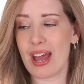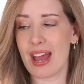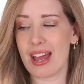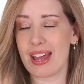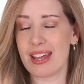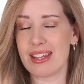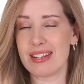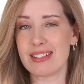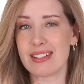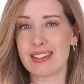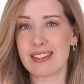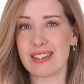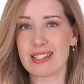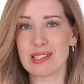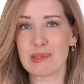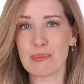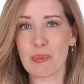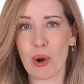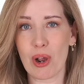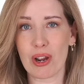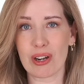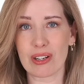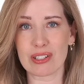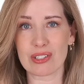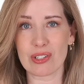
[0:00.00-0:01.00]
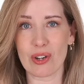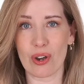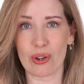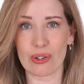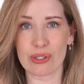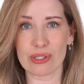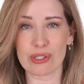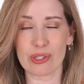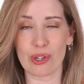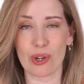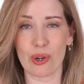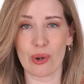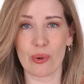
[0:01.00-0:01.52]
And this product
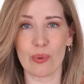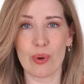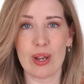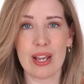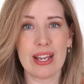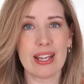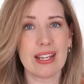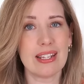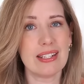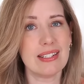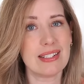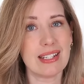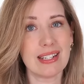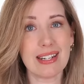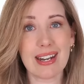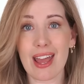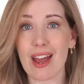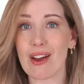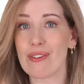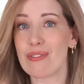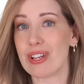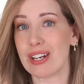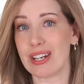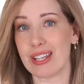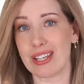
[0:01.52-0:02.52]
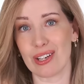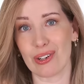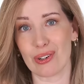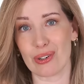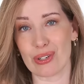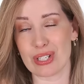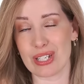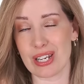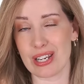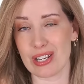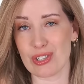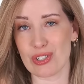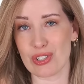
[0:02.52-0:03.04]
also didn't have any
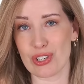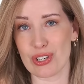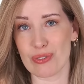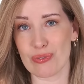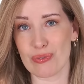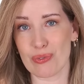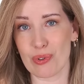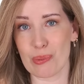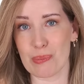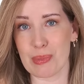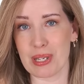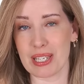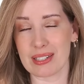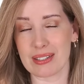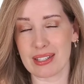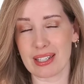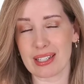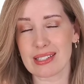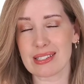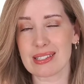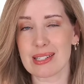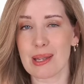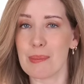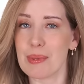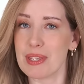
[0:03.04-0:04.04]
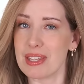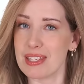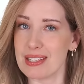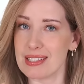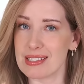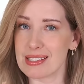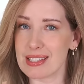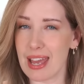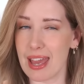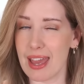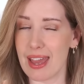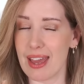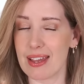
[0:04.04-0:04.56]
irritation for me, like some of
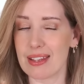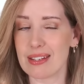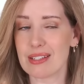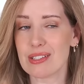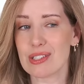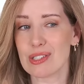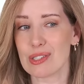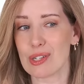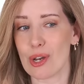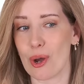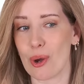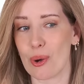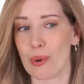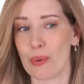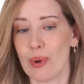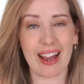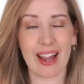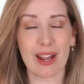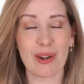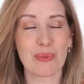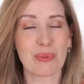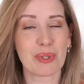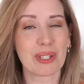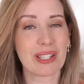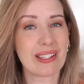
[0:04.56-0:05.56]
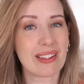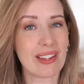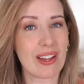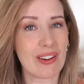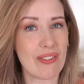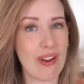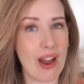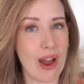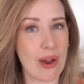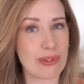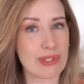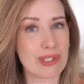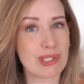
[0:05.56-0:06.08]
these can. So I really
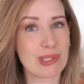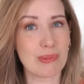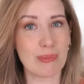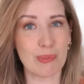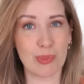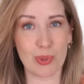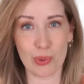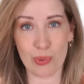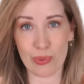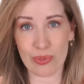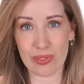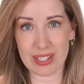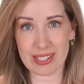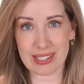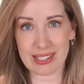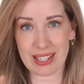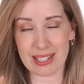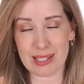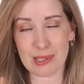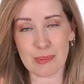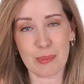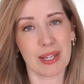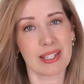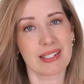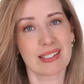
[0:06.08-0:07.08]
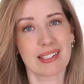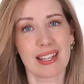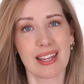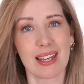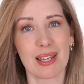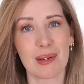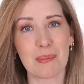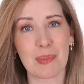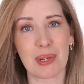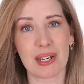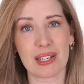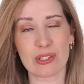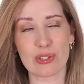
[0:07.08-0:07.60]
love how smooth this gets my
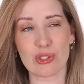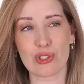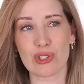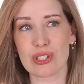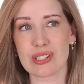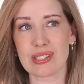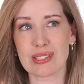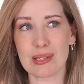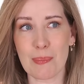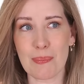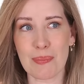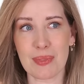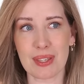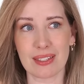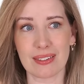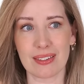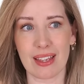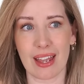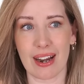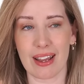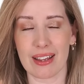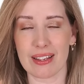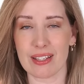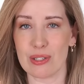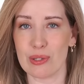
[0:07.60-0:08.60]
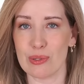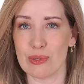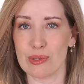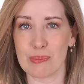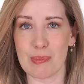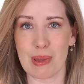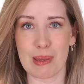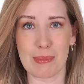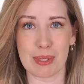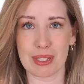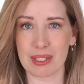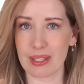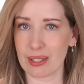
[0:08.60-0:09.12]
skin, but it's just something that I use
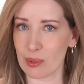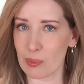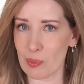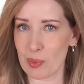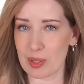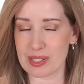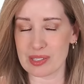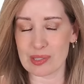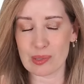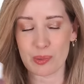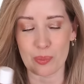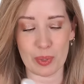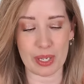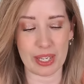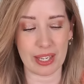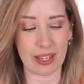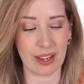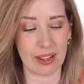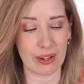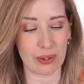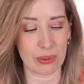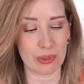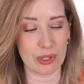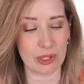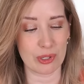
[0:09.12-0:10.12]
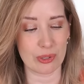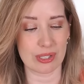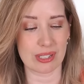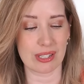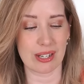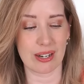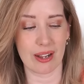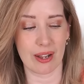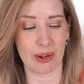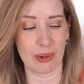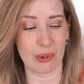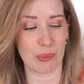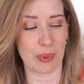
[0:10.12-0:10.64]
maybe like once a week. I don't use
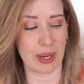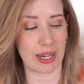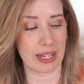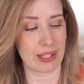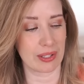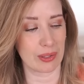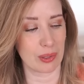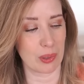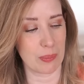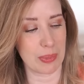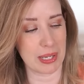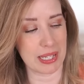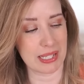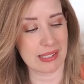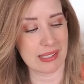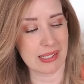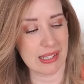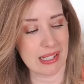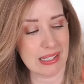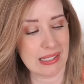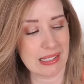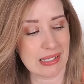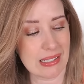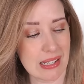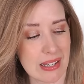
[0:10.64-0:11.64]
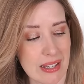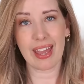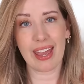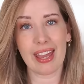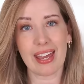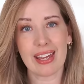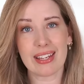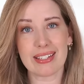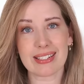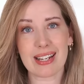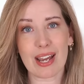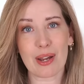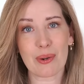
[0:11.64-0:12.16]
it on a regular basis.
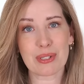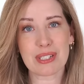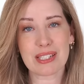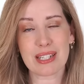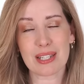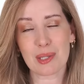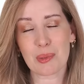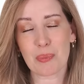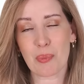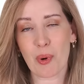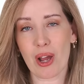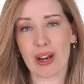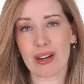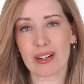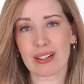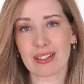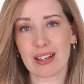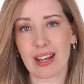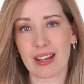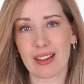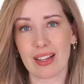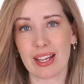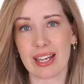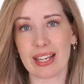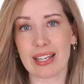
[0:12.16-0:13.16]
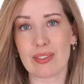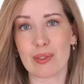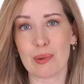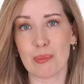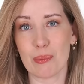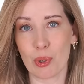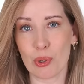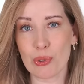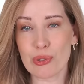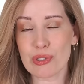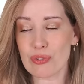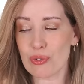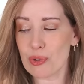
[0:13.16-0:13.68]
And I would say the product I like the
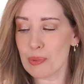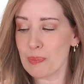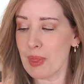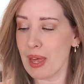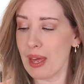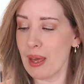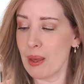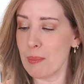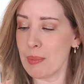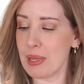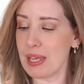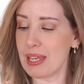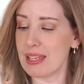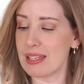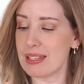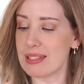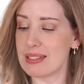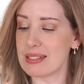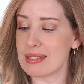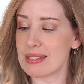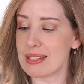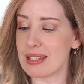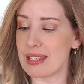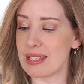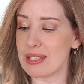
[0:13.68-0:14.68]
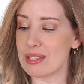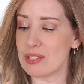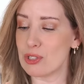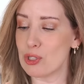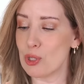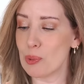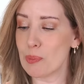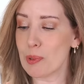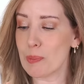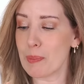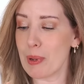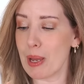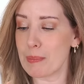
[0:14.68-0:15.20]
most from them is the
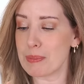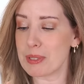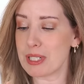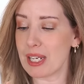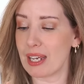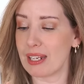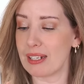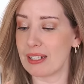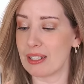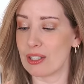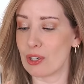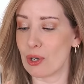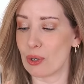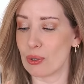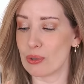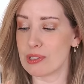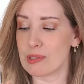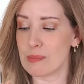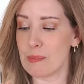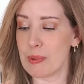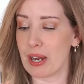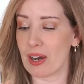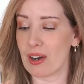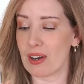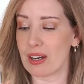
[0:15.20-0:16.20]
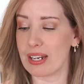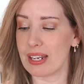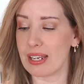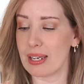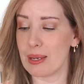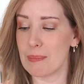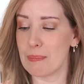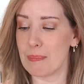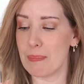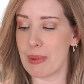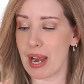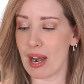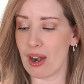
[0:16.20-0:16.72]
Super Peptide and
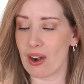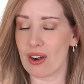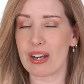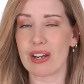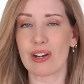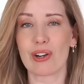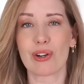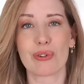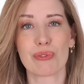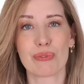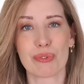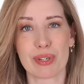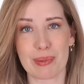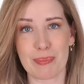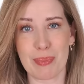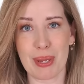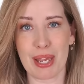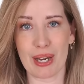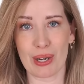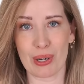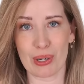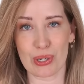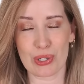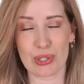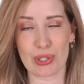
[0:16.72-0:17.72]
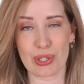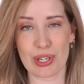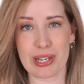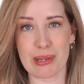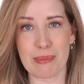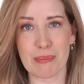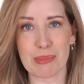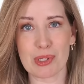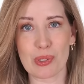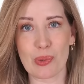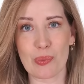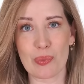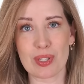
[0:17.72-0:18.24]
Ghosteberry Barrier Repair
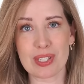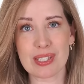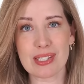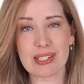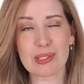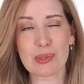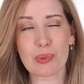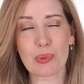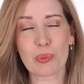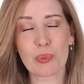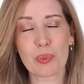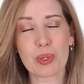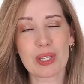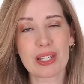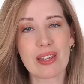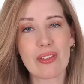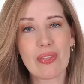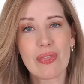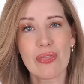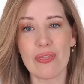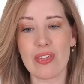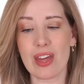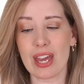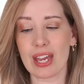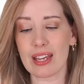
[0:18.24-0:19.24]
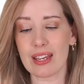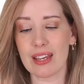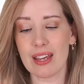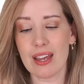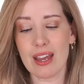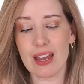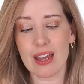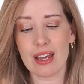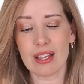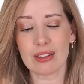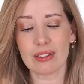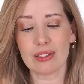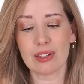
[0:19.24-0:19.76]
Cream. So this is a really thick,
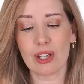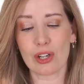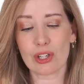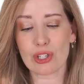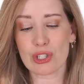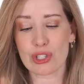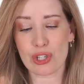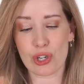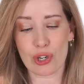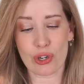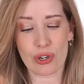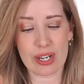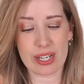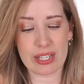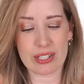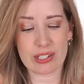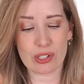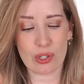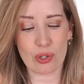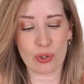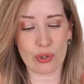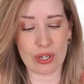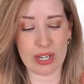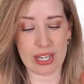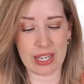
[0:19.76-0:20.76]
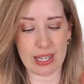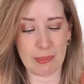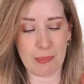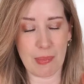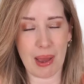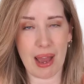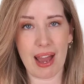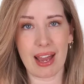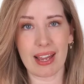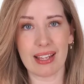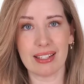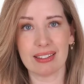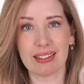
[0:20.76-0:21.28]
luxurious cream.
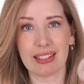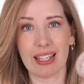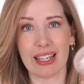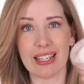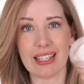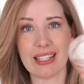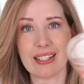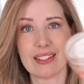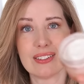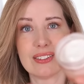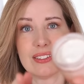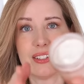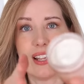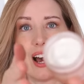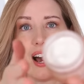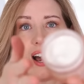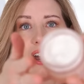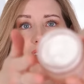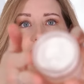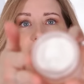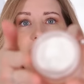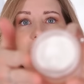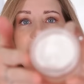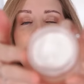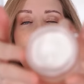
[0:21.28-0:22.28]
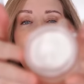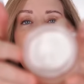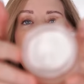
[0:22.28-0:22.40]
I like it a lot.